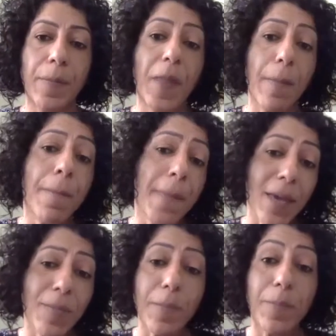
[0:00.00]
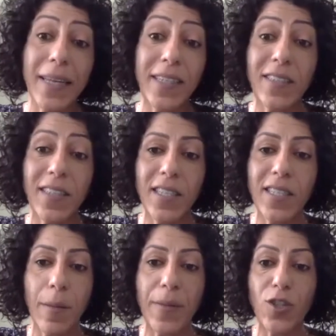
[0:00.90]
Maybe Bennett
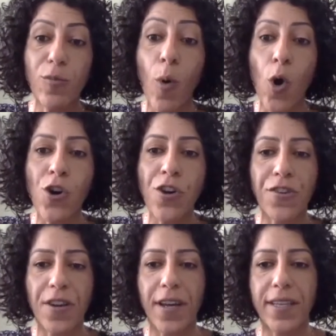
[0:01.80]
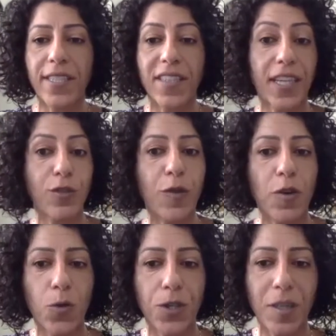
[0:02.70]
is a bit more
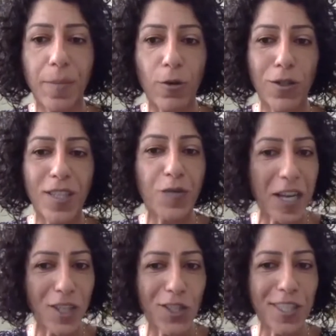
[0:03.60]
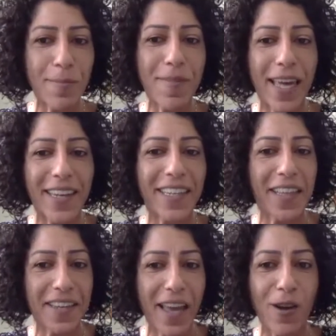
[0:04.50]
straightforward about his fascism than
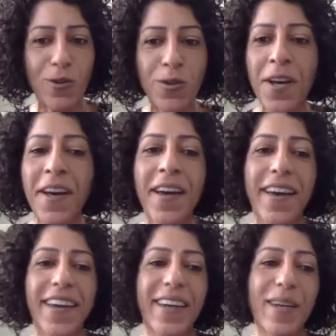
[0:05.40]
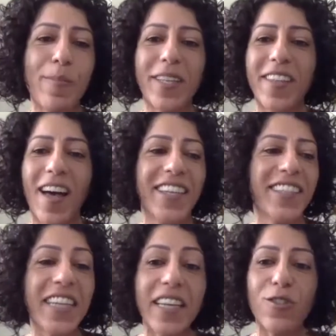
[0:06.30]
Netanyahu, but
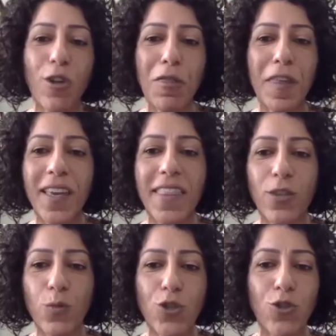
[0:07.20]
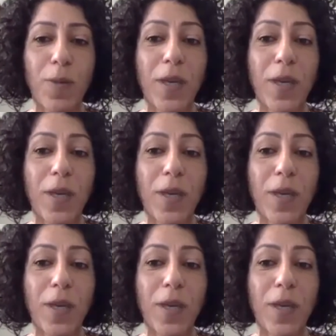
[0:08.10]
I really don't think that we should be